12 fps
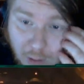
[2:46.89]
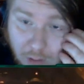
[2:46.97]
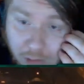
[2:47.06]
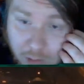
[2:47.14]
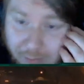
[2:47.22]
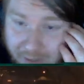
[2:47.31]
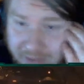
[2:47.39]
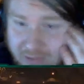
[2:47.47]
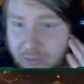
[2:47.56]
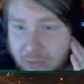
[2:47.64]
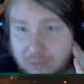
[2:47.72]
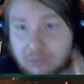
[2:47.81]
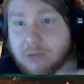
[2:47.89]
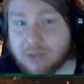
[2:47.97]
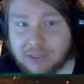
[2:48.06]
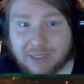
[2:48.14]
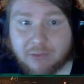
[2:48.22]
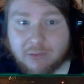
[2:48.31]
compared to
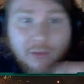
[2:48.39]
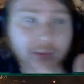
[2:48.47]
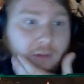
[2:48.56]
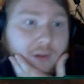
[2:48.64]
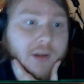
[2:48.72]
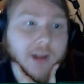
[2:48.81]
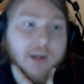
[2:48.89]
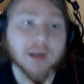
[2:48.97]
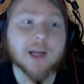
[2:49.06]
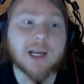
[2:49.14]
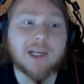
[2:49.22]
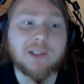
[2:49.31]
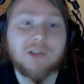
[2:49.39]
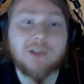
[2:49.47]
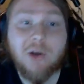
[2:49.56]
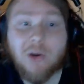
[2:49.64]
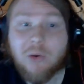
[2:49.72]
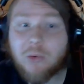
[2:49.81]
7.
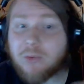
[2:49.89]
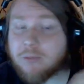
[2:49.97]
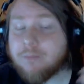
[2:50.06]
So